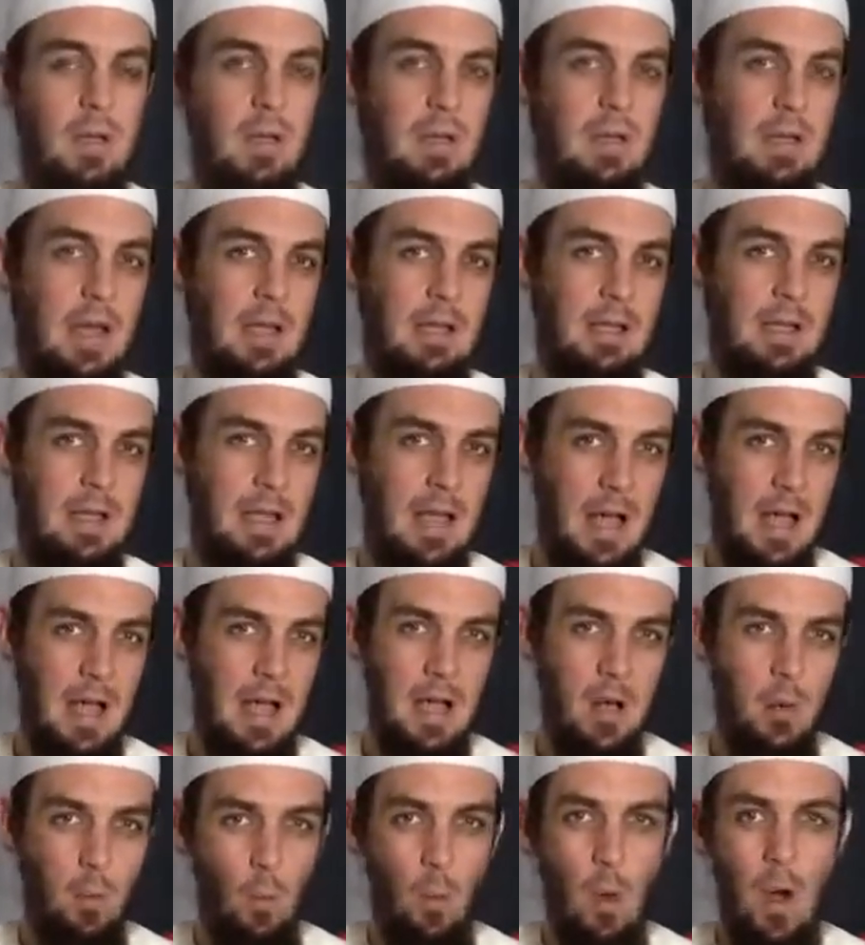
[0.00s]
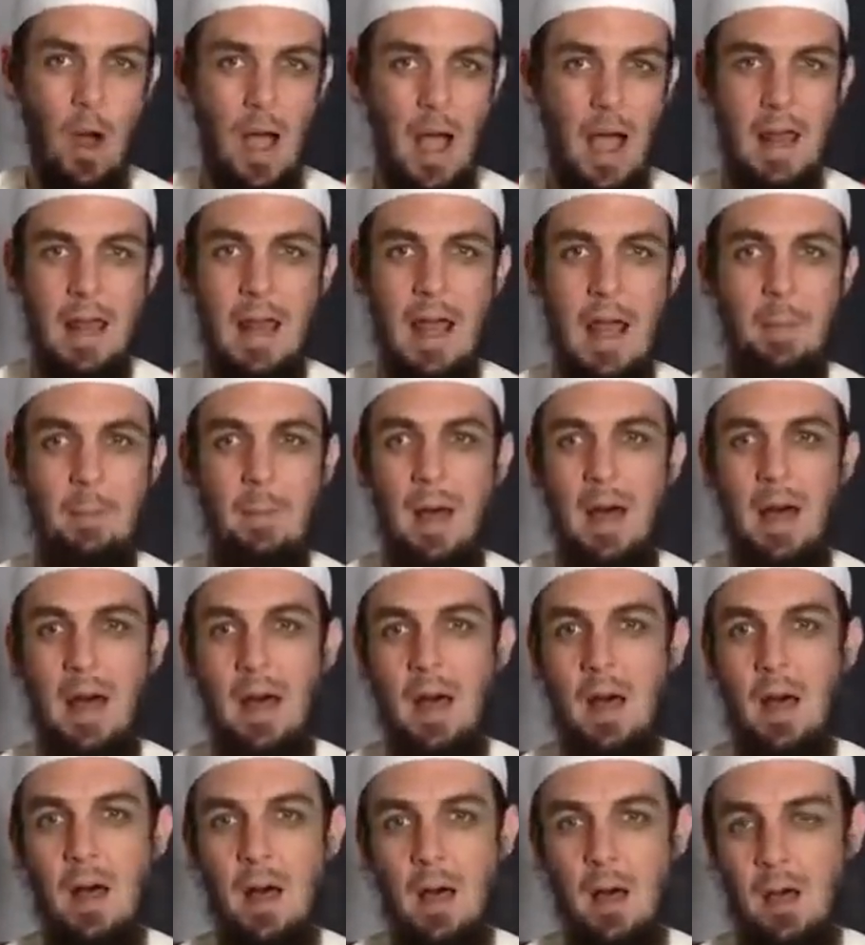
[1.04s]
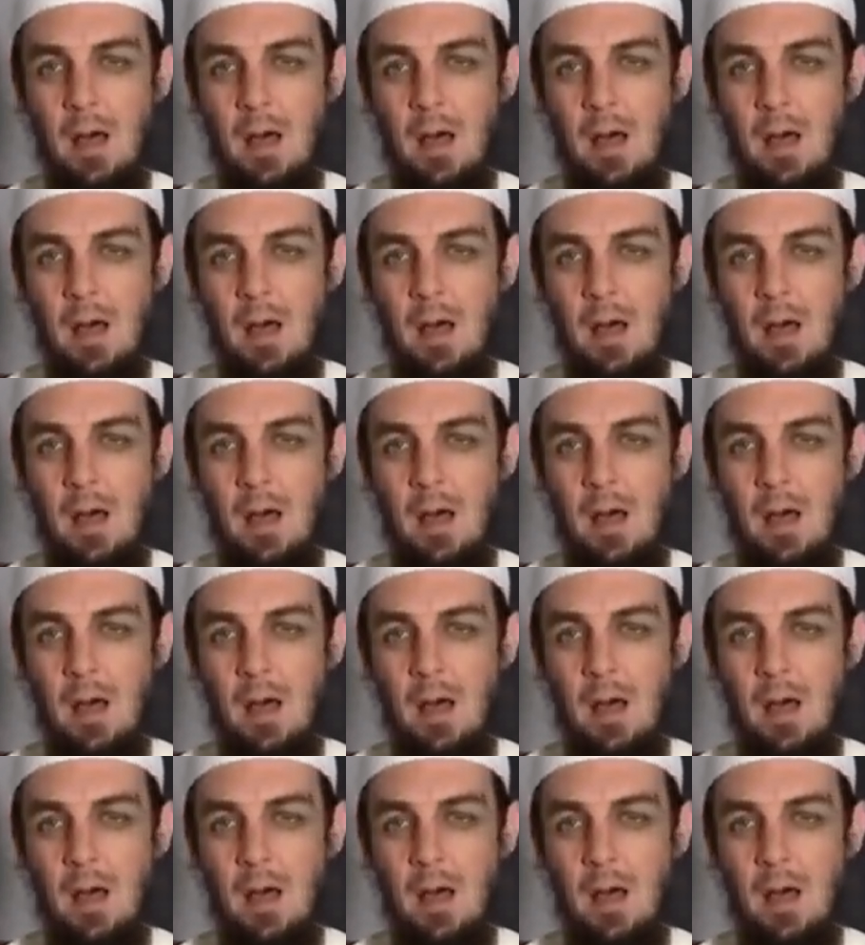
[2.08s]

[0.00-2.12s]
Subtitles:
yani ala ma,